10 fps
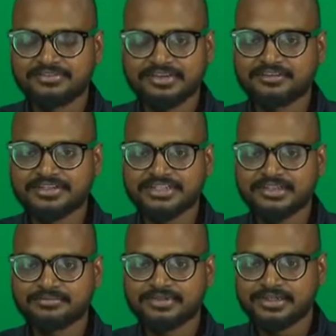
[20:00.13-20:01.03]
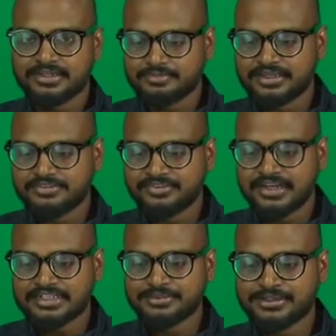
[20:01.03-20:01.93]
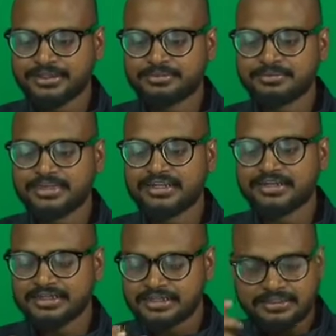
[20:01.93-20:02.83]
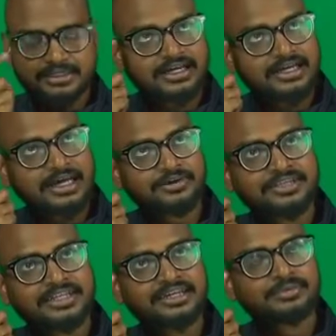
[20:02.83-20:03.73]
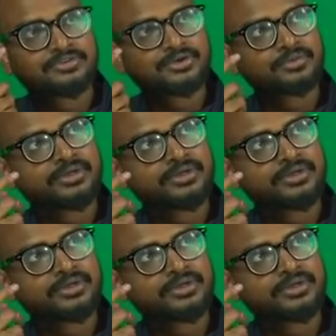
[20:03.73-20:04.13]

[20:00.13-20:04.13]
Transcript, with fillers: for the first time but if you ask me to remember it i have to think about 2